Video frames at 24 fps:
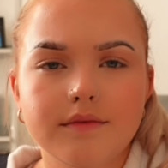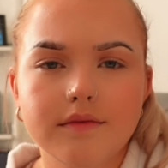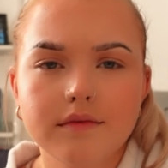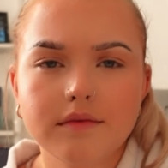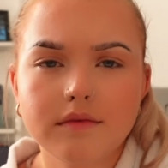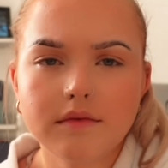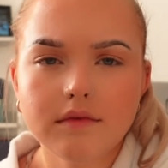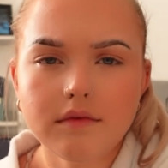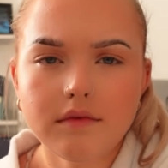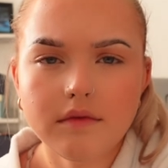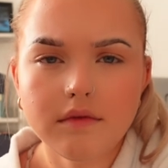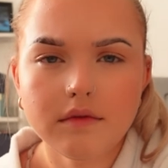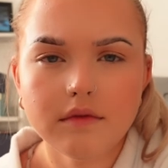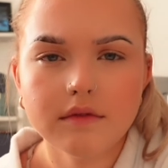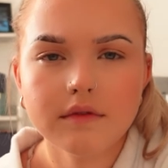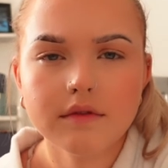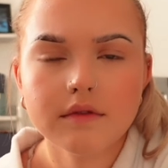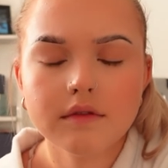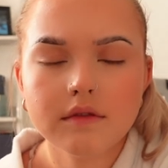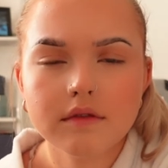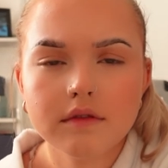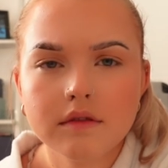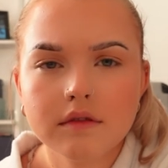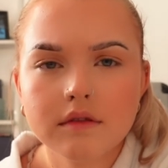
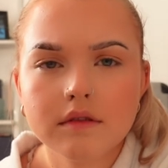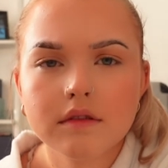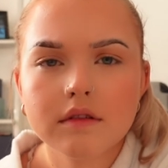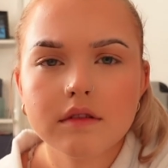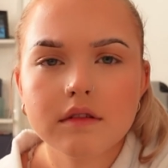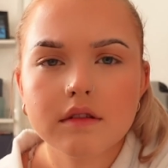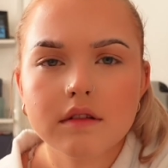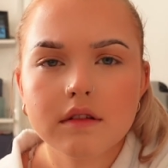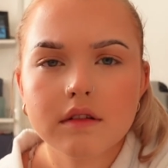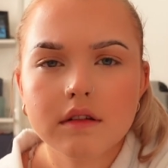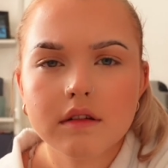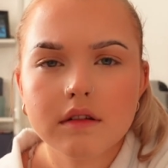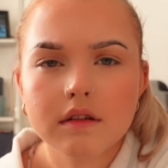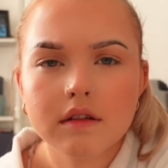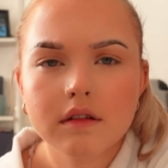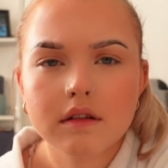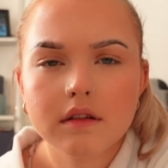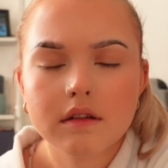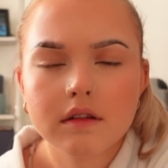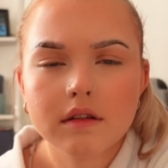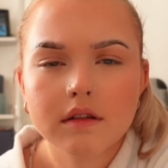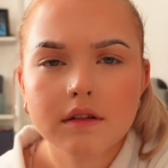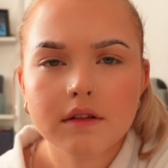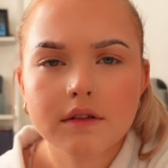
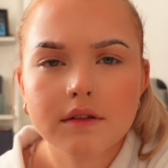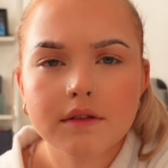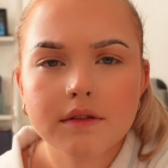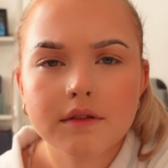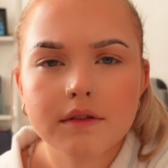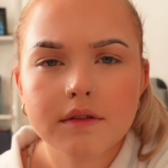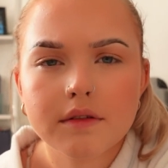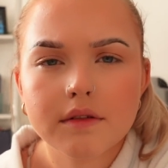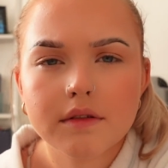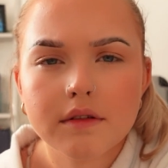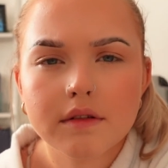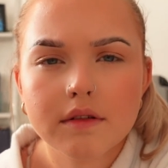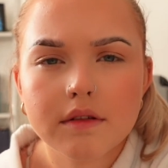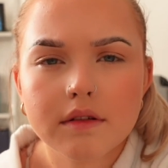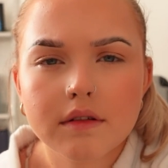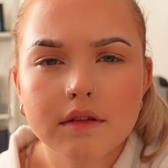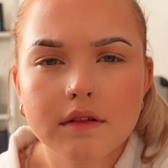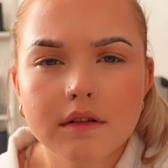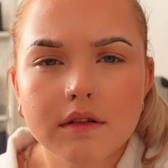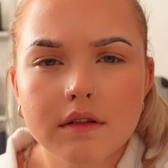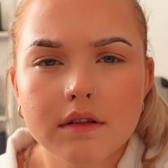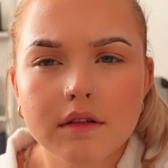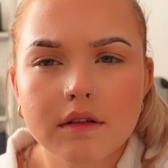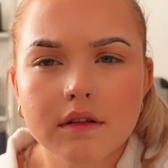
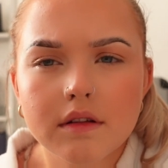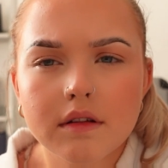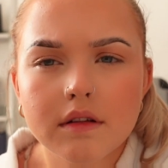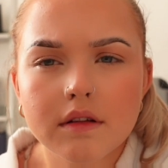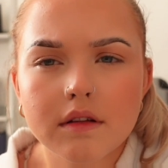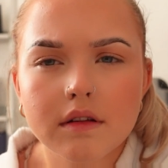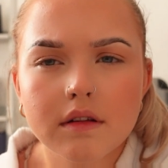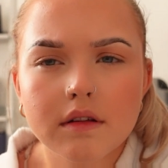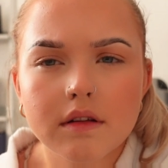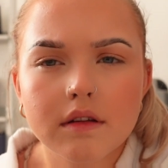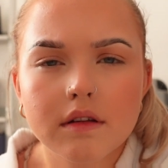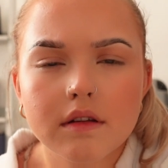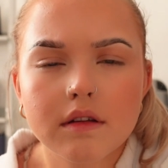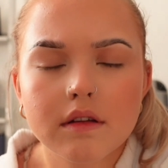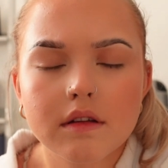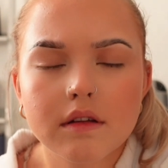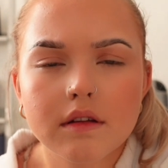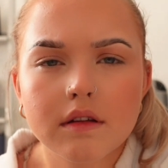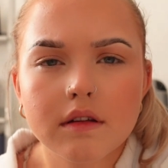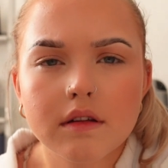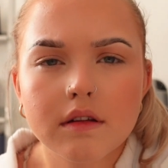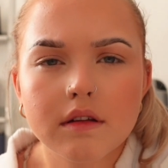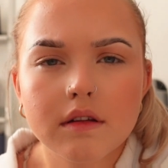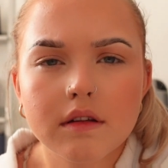
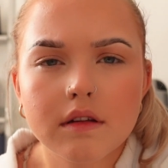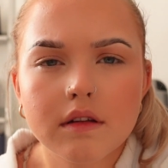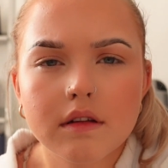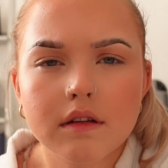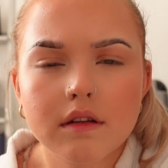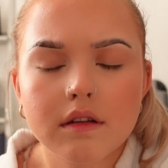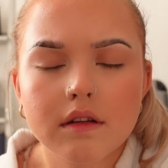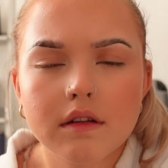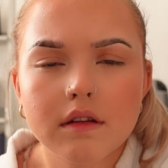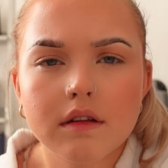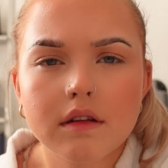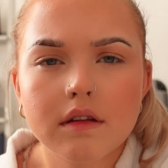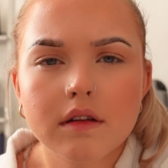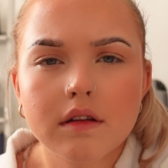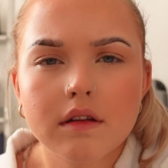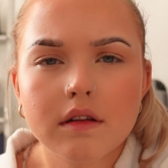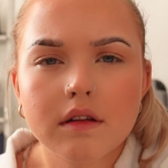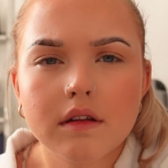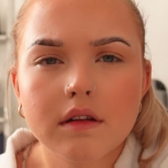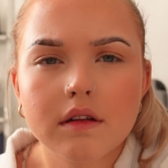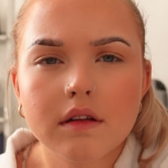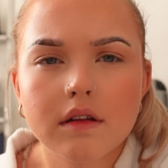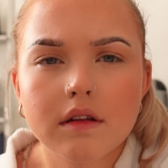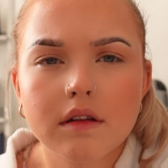No one is speaking in this clip.